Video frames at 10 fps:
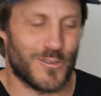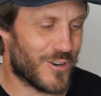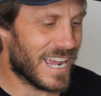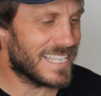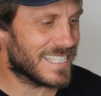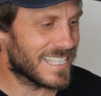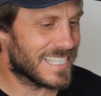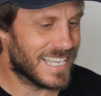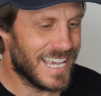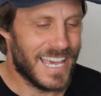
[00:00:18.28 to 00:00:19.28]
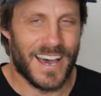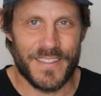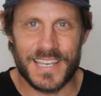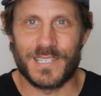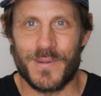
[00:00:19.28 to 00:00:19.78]
the races, I
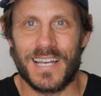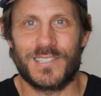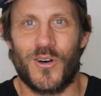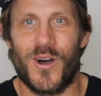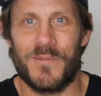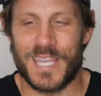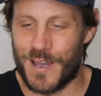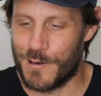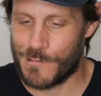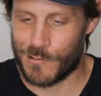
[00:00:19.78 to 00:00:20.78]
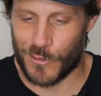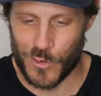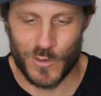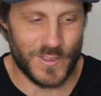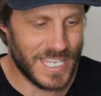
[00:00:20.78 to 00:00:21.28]
think it's about time we go
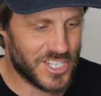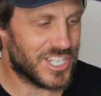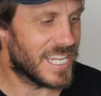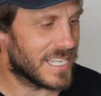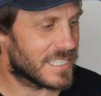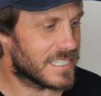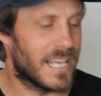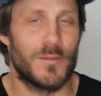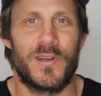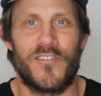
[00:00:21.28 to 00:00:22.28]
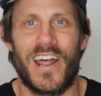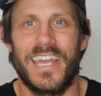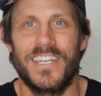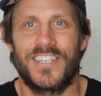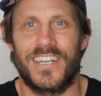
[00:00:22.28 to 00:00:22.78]
through this year's Salomon
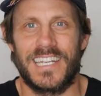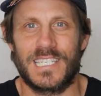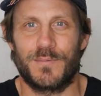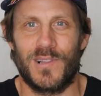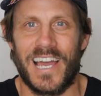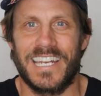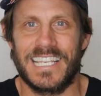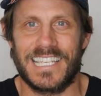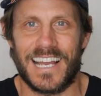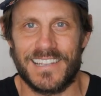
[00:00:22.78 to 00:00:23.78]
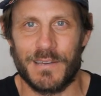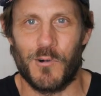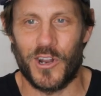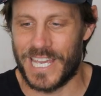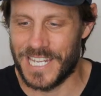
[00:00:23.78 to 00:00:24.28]
range and explain exactly
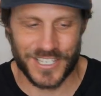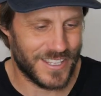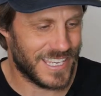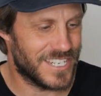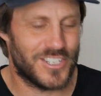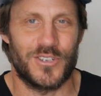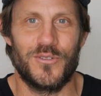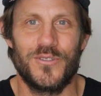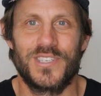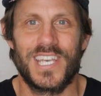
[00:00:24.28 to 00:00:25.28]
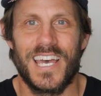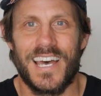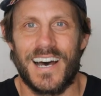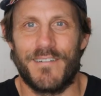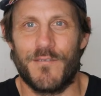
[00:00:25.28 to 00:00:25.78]
what each of these shoes
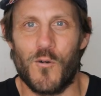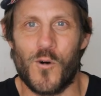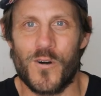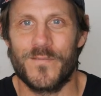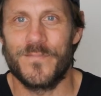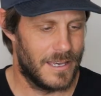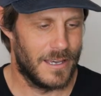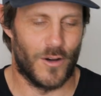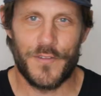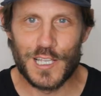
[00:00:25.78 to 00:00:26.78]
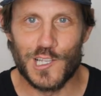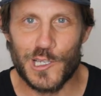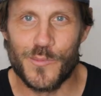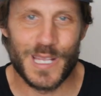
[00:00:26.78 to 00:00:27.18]
are for. I feel a little